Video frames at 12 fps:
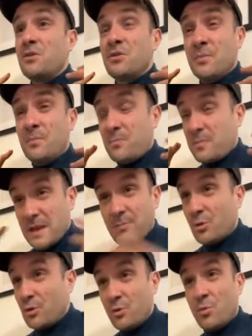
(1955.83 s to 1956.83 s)
the
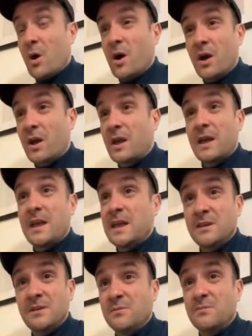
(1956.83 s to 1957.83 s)
people who work
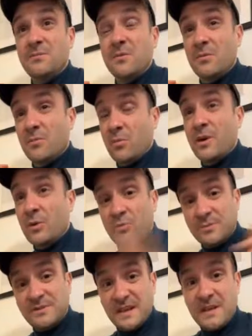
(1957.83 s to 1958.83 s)
in, we call
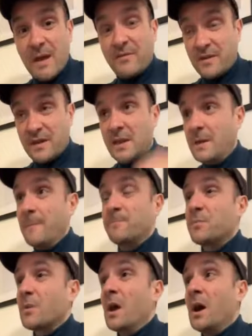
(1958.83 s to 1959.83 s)
them Team Effie,
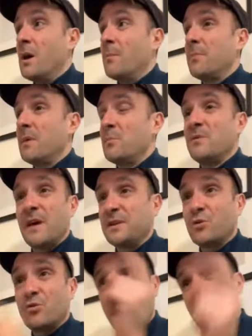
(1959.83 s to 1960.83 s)
and we've had
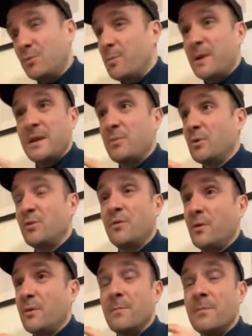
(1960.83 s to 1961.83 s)
incredible people
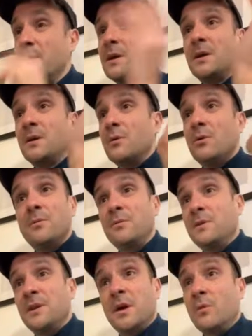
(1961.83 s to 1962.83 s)
from
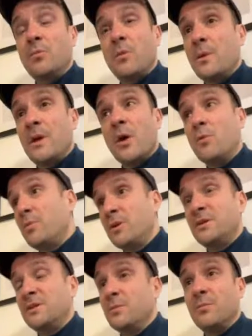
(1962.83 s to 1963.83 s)
when we
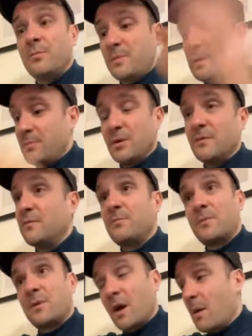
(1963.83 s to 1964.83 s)
opened, and people have
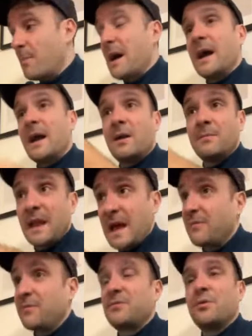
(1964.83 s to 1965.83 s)
come back,
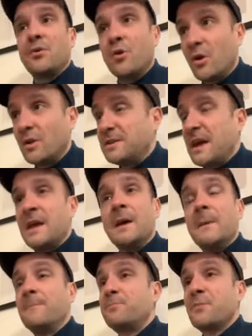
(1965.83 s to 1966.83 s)
left, gone on holiday. And
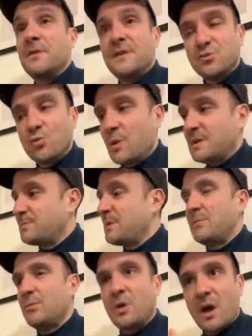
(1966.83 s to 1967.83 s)
there's always
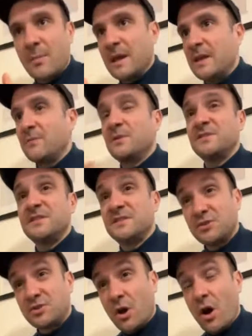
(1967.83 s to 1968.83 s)
people coming in because it's
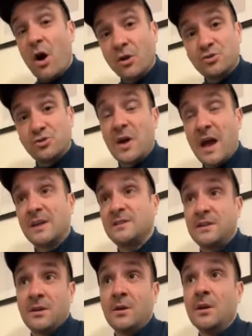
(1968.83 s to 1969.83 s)
such a hard track
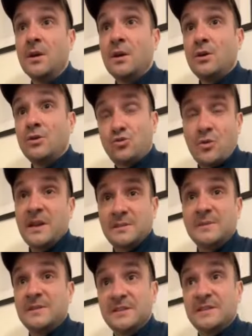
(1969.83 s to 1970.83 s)
to dress
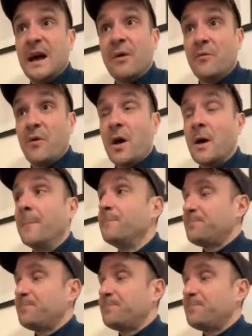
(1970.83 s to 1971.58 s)
Mrs. Doubtfire.